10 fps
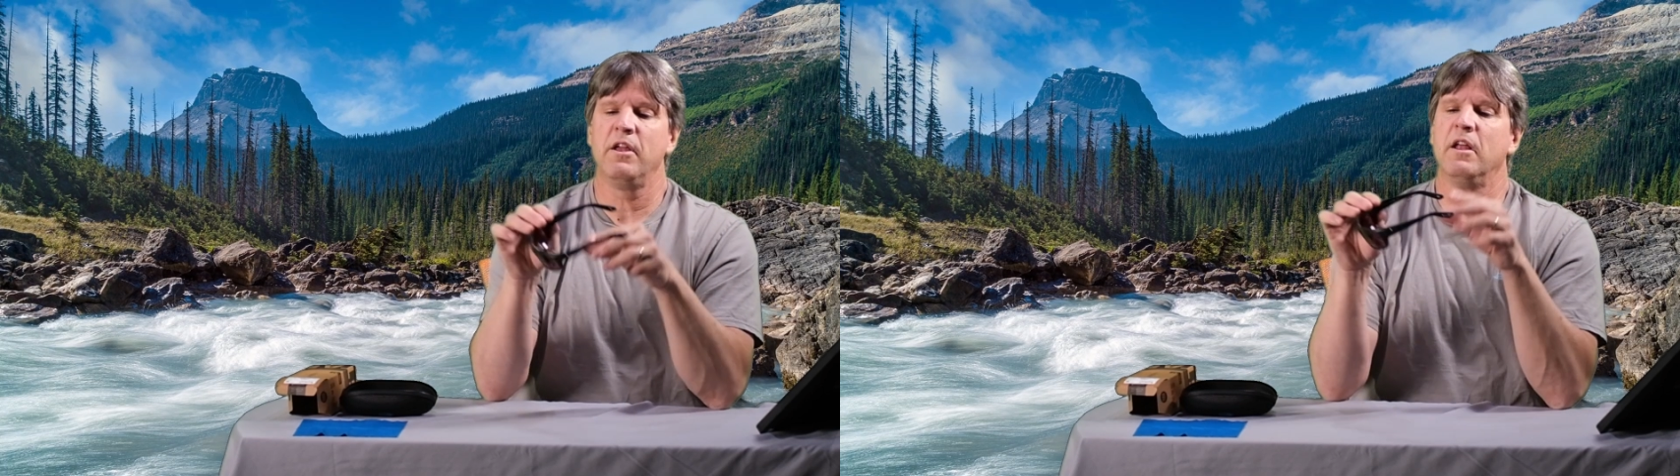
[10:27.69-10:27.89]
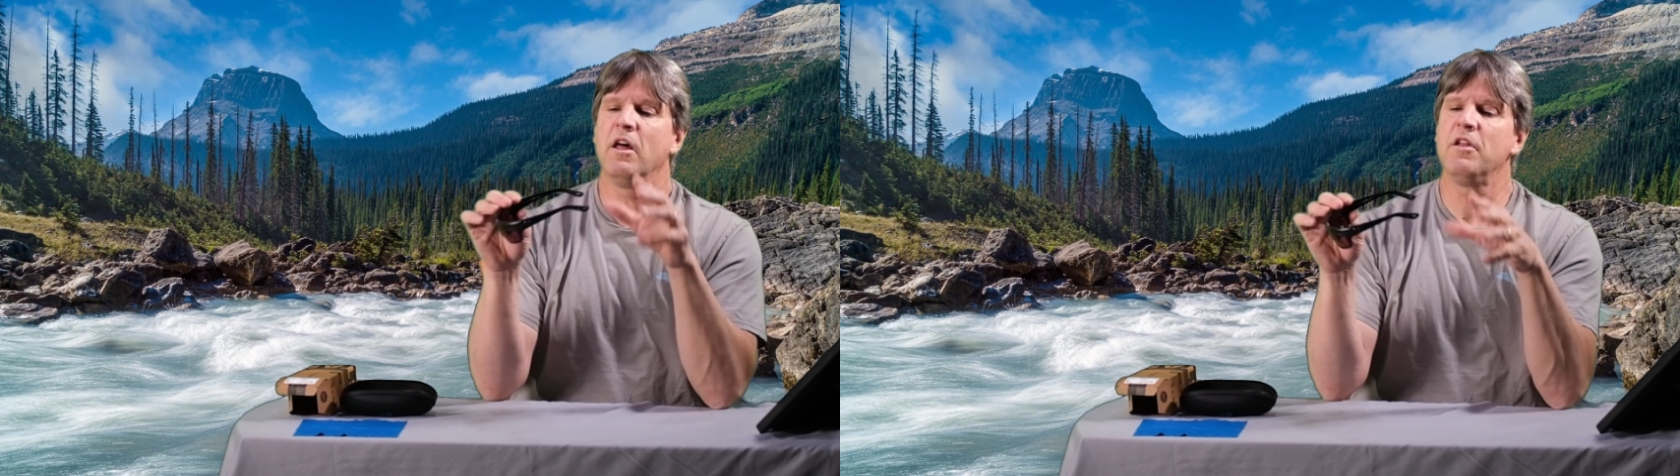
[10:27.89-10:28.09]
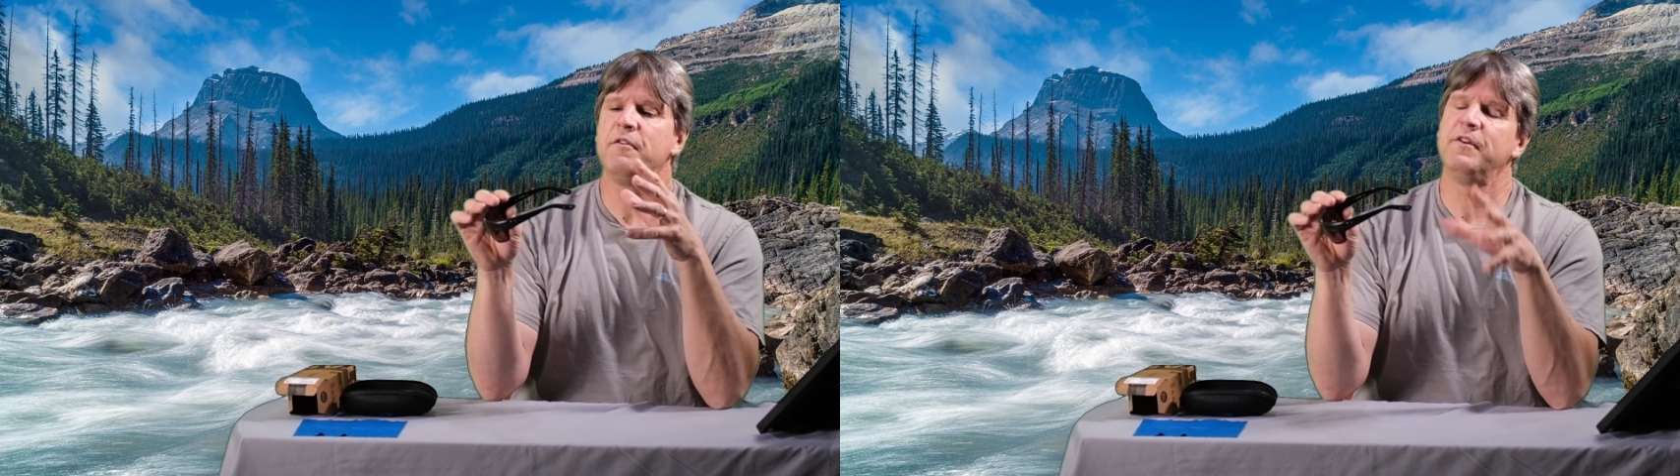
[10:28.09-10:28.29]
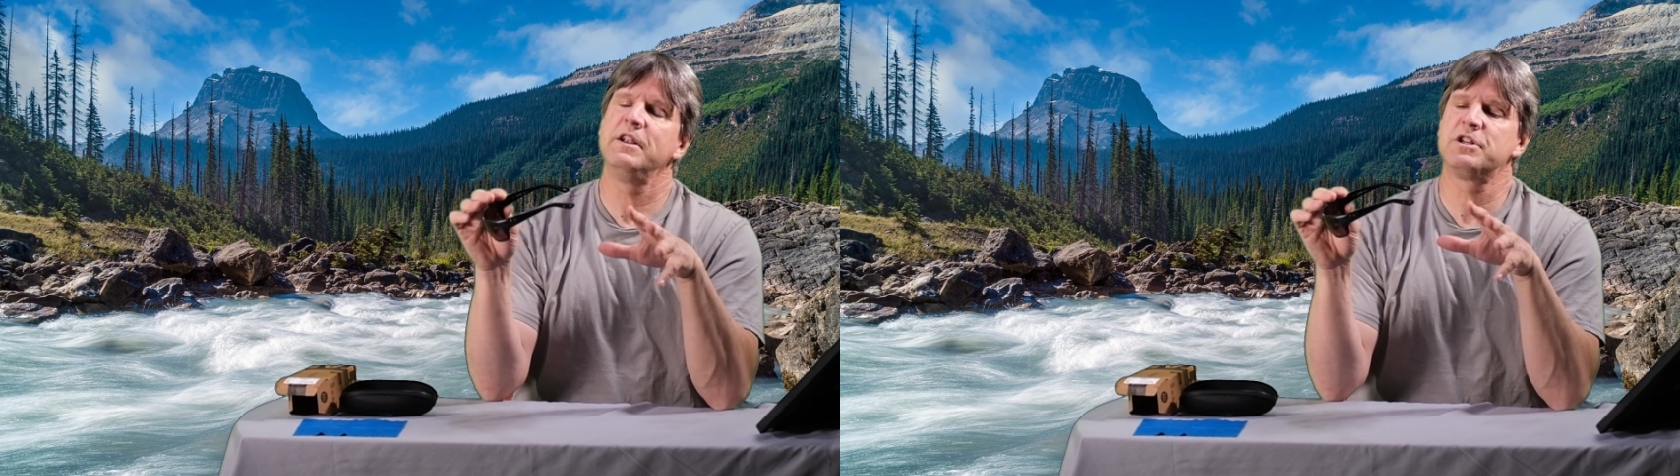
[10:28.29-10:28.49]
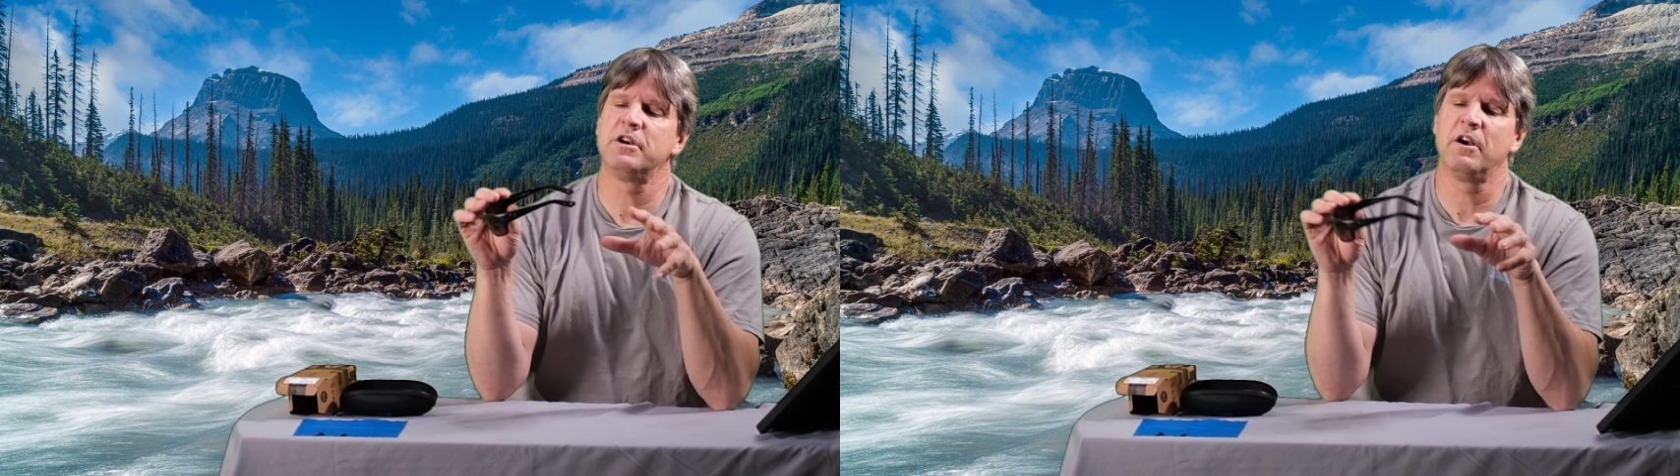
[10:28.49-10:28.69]
another
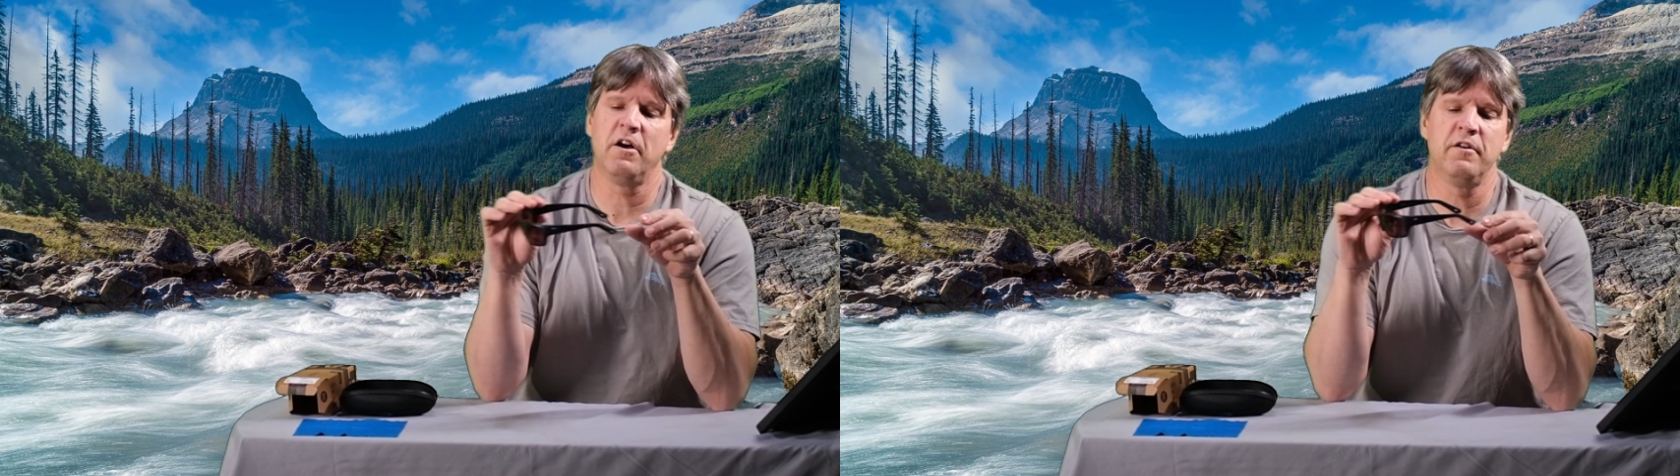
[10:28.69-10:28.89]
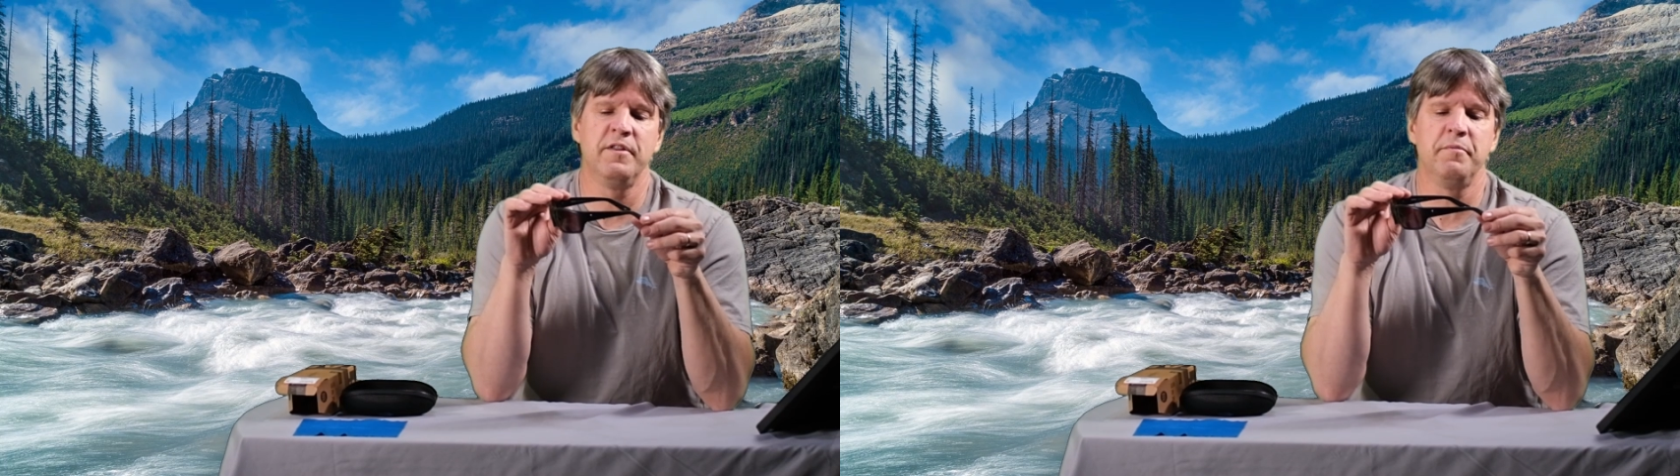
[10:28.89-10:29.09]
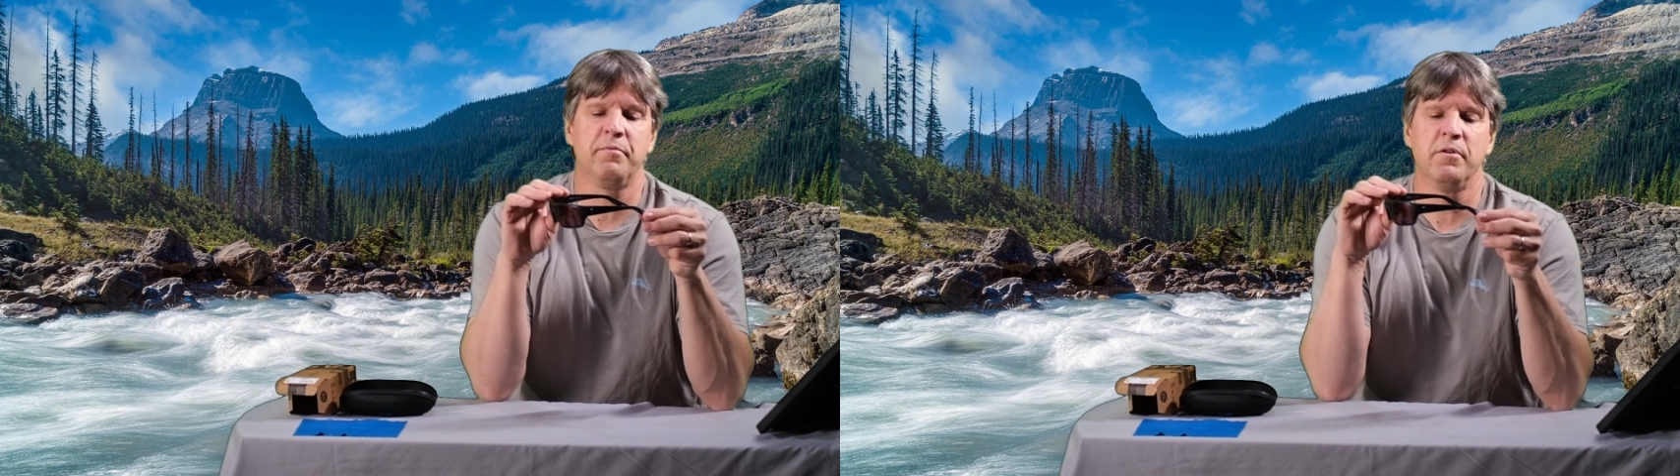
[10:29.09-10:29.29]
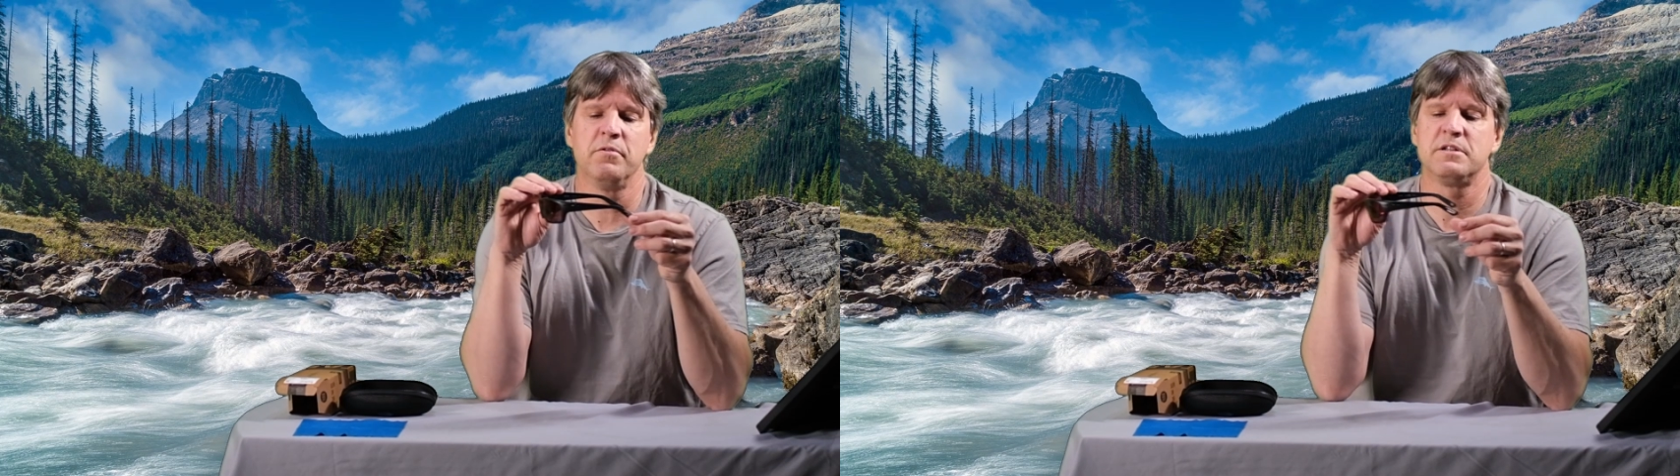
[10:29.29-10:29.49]
feature of the Pro